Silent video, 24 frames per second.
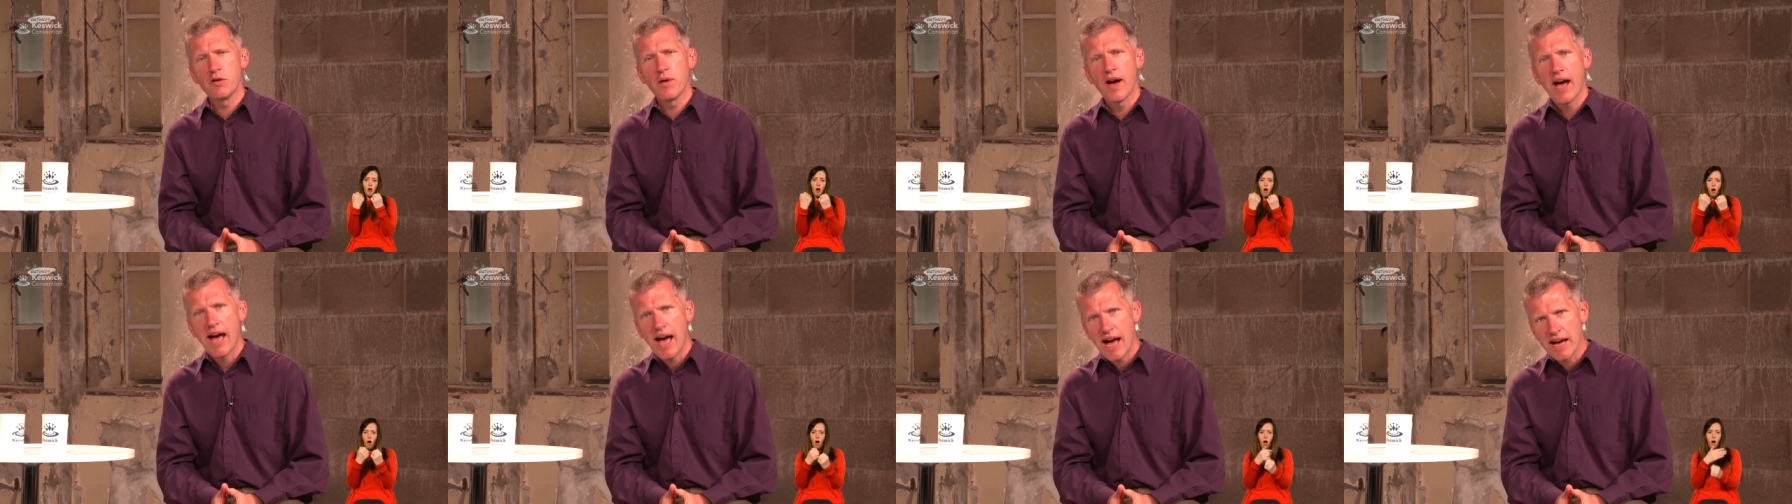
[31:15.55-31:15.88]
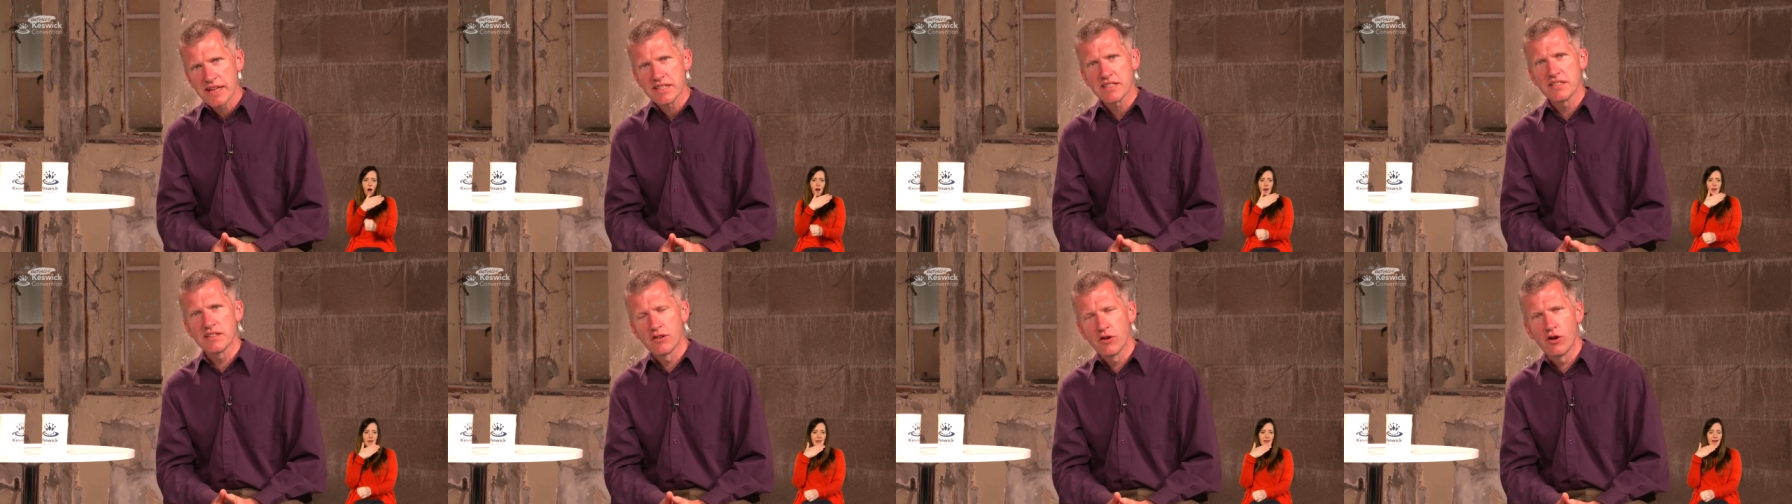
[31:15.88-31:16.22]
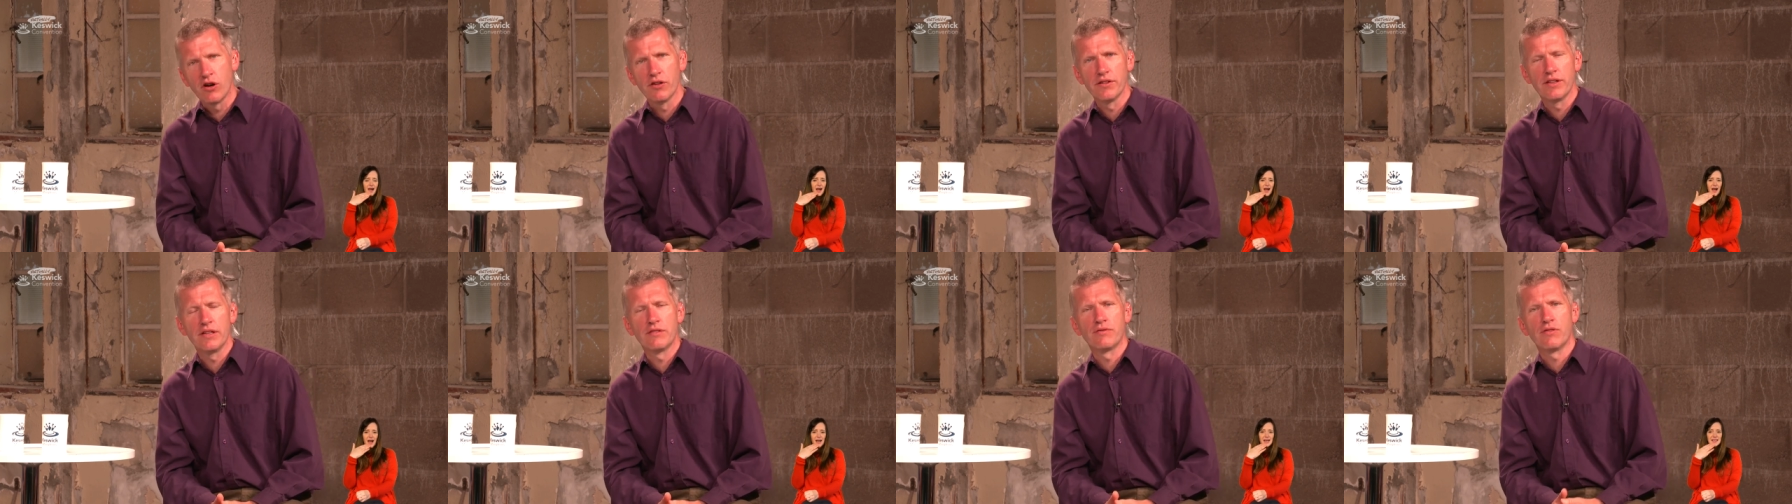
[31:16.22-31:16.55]
hasn't
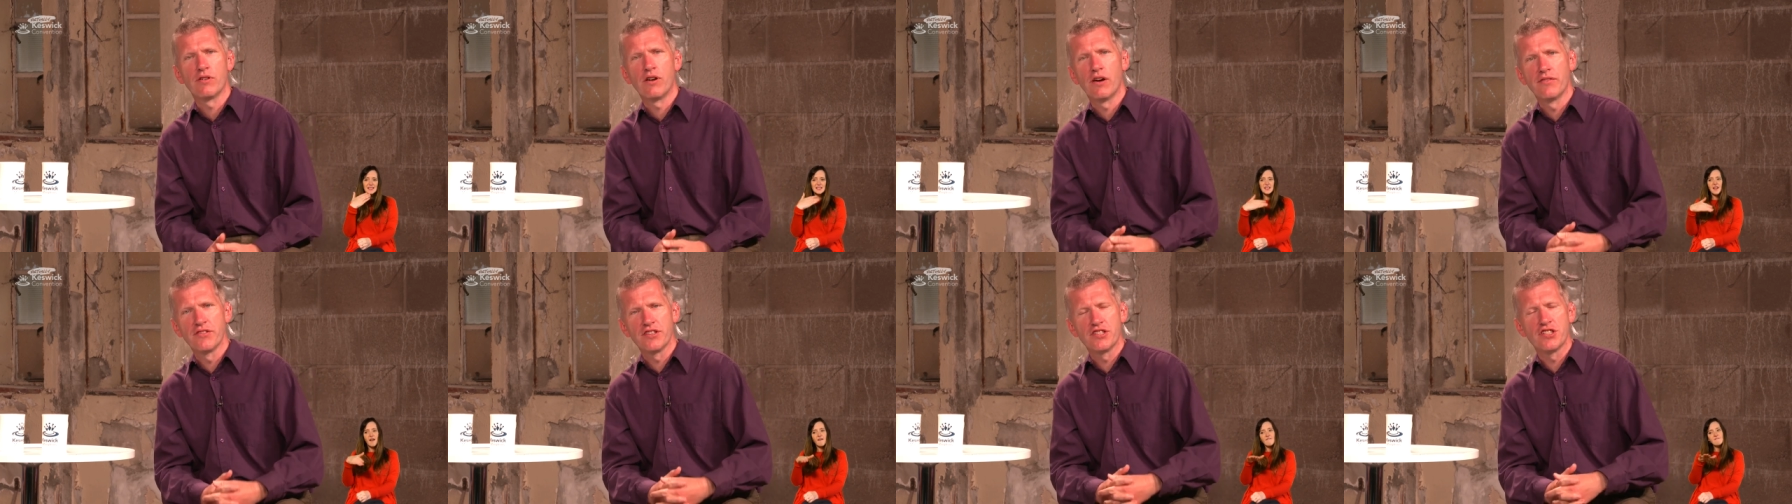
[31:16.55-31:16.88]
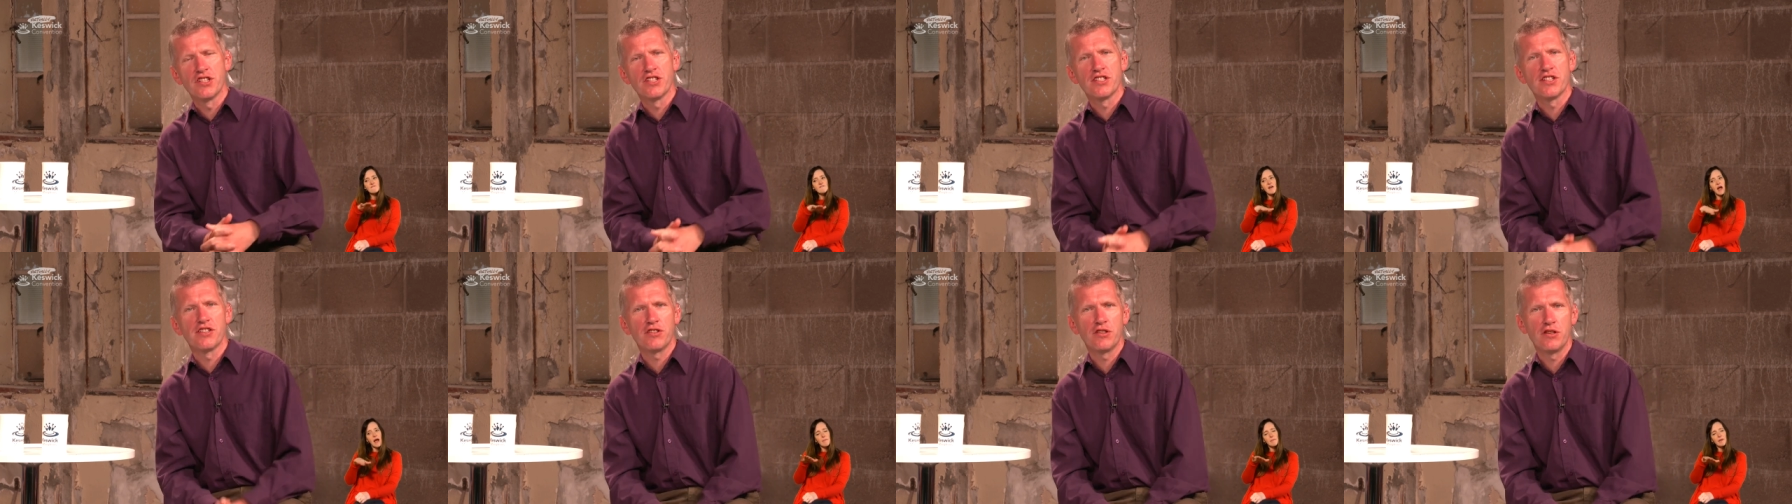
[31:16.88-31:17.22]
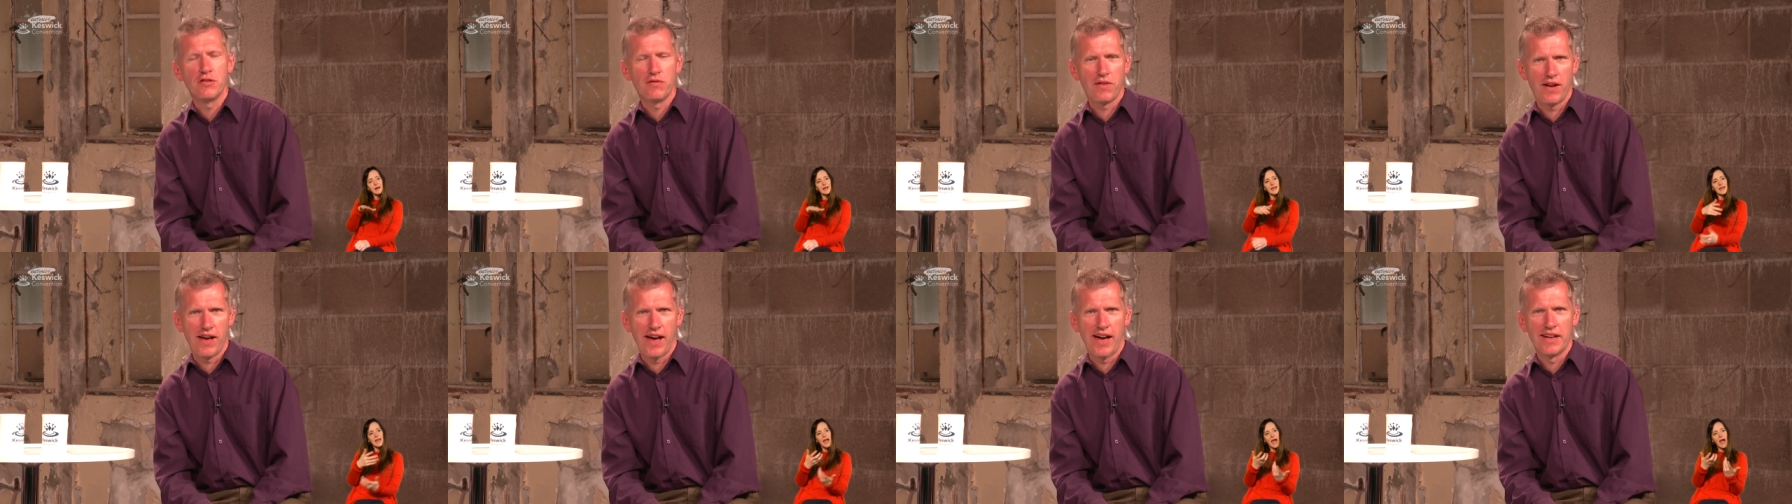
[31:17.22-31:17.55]
got the advantages that
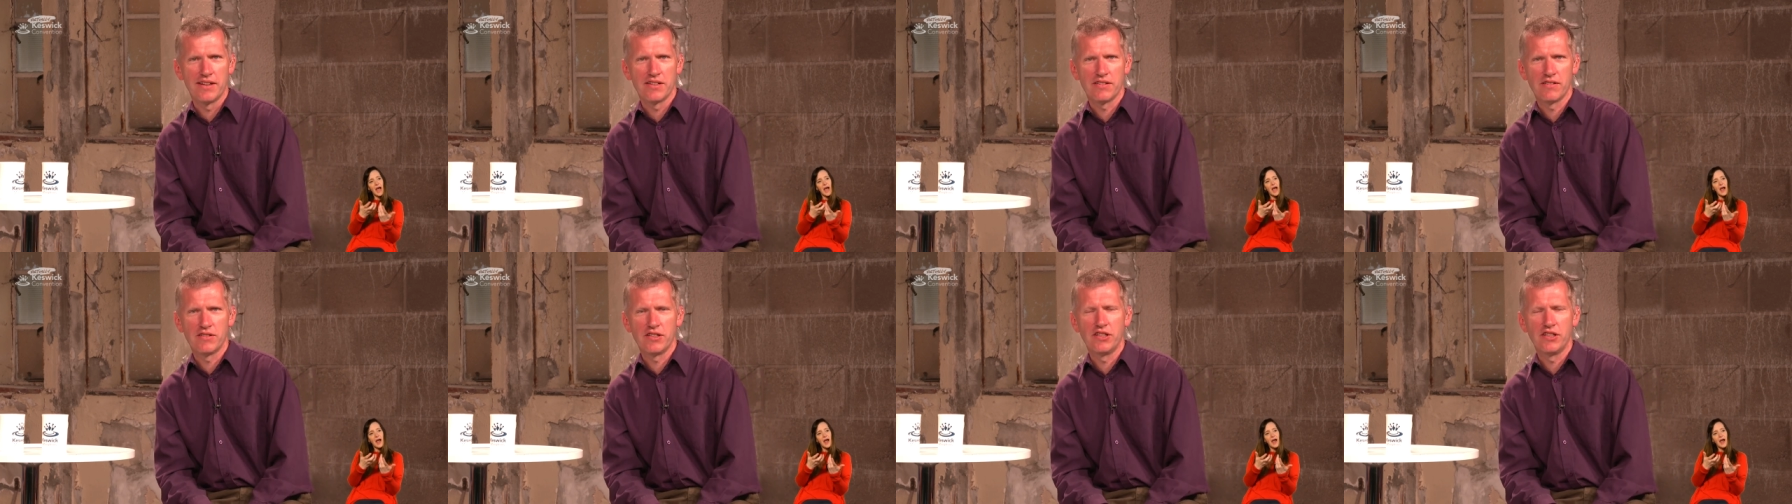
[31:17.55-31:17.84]
you've had?